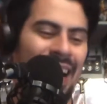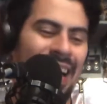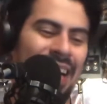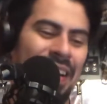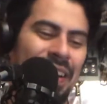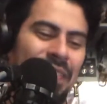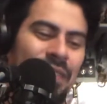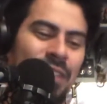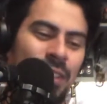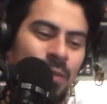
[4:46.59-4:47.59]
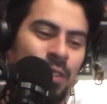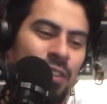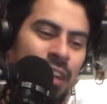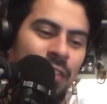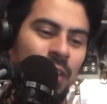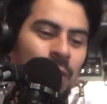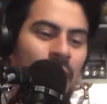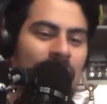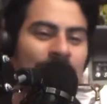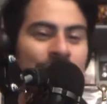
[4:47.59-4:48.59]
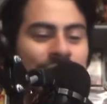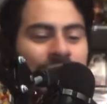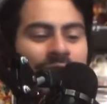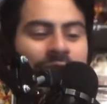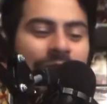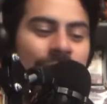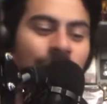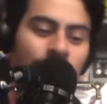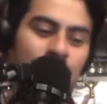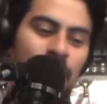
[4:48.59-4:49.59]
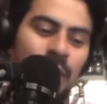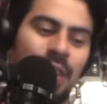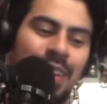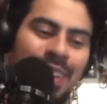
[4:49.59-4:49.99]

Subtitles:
And for someone trying to run away, she did horrible.